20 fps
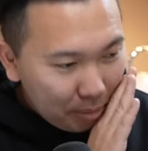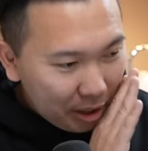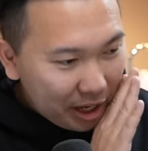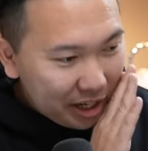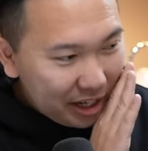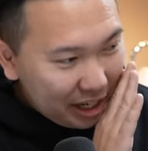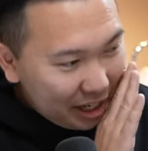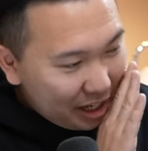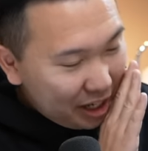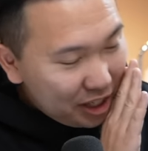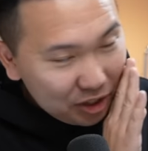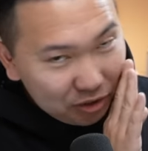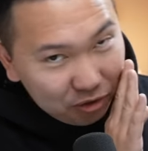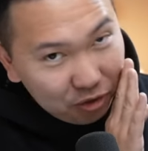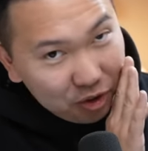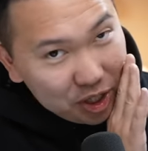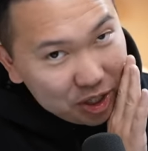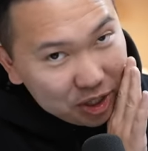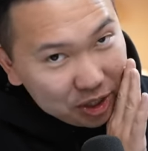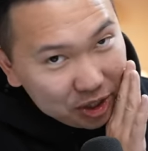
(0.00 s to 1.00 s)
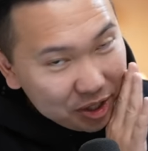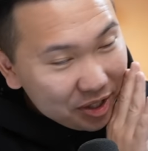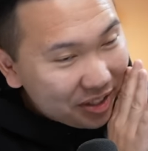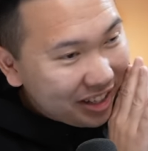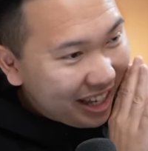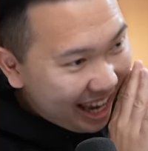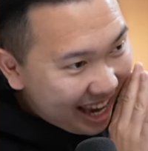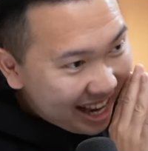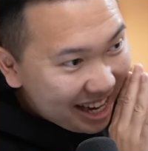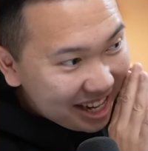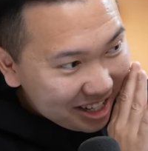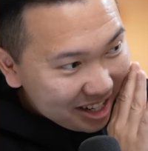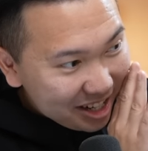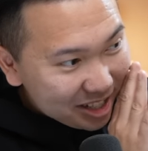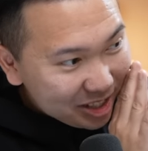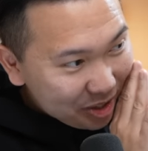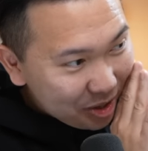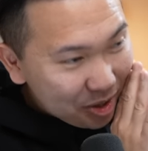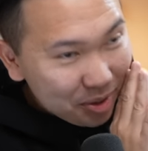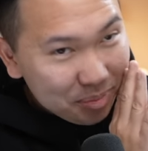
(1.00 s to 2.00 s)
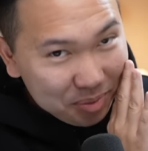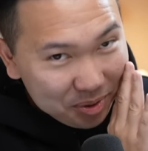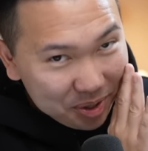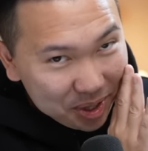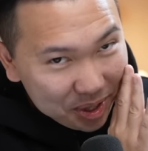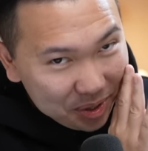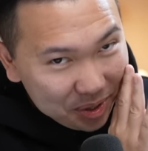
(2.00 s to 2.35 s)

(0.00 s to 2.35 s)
But it is free to look, and it does look pretty